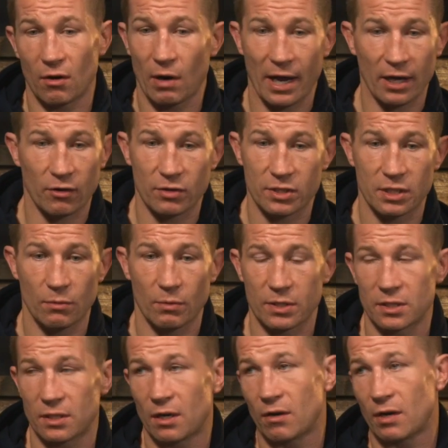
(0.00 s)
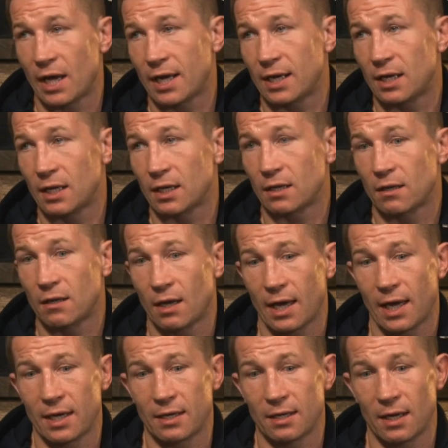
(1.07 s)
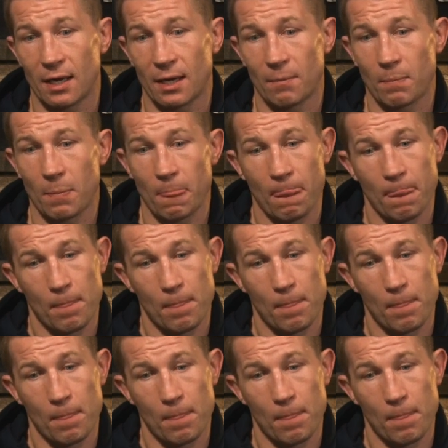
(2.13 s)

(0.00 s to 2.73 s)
Or accuracy wasn't there in handling, and um,